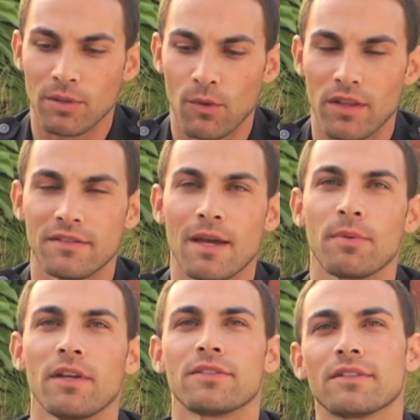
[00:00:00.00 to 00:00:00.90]
play one of the
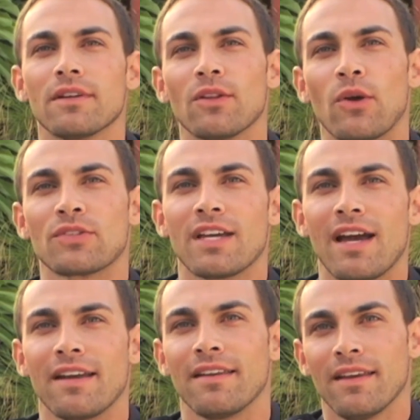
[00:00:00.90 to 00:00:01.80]
deputies
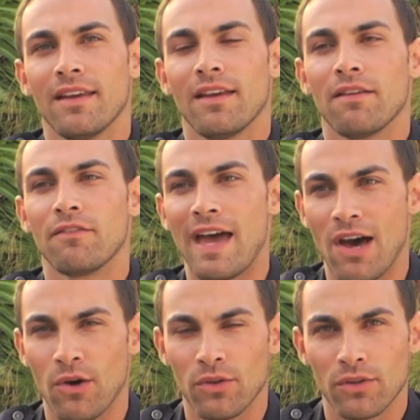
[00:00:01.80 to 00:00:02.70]
alongside
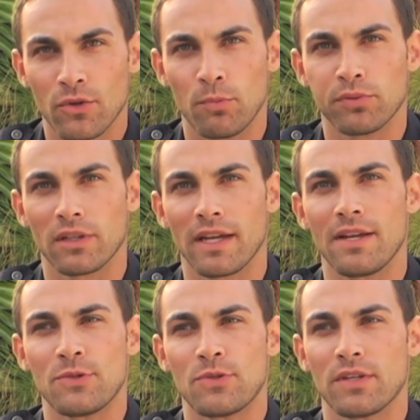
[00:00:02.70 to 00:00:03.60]
Val, who
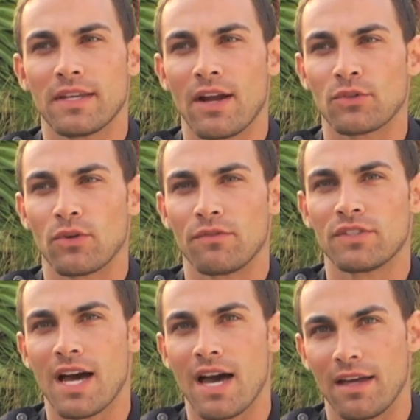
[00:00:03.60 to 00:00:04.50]
plays the character of
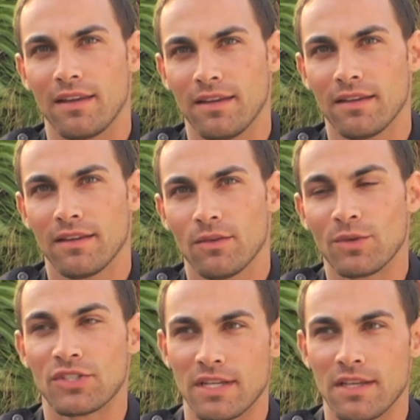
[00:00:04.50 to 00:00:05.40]
Todd,
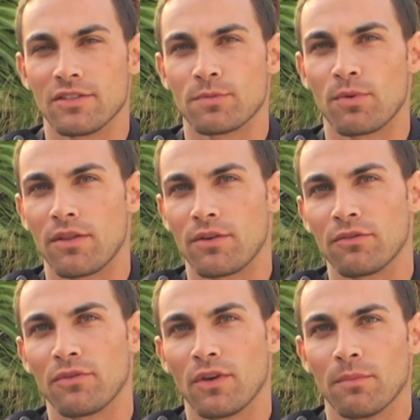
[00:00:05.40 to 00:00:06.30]
which is Ethan's brother in
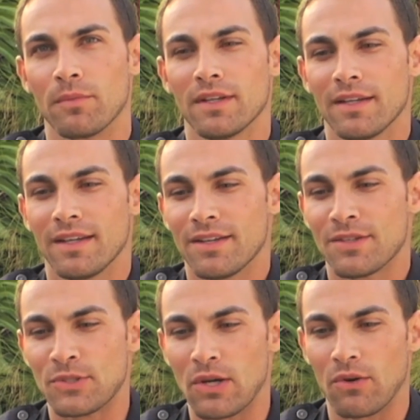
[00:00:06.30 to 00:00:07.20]
the film.
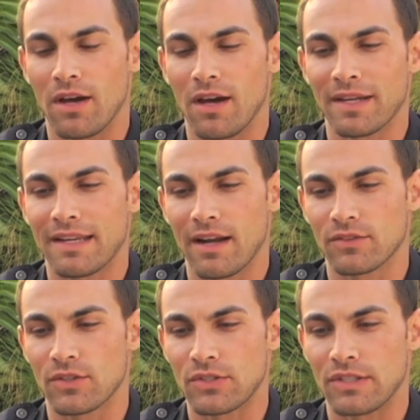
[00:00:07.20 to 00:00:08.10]
So uh, my
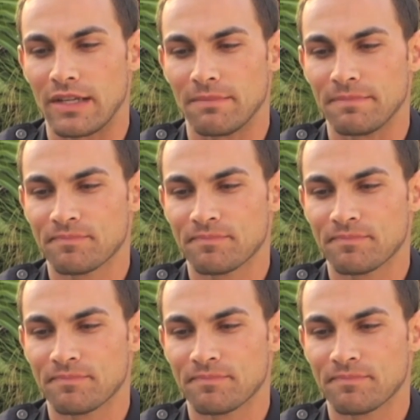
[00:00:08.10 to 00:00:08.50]
character is uh,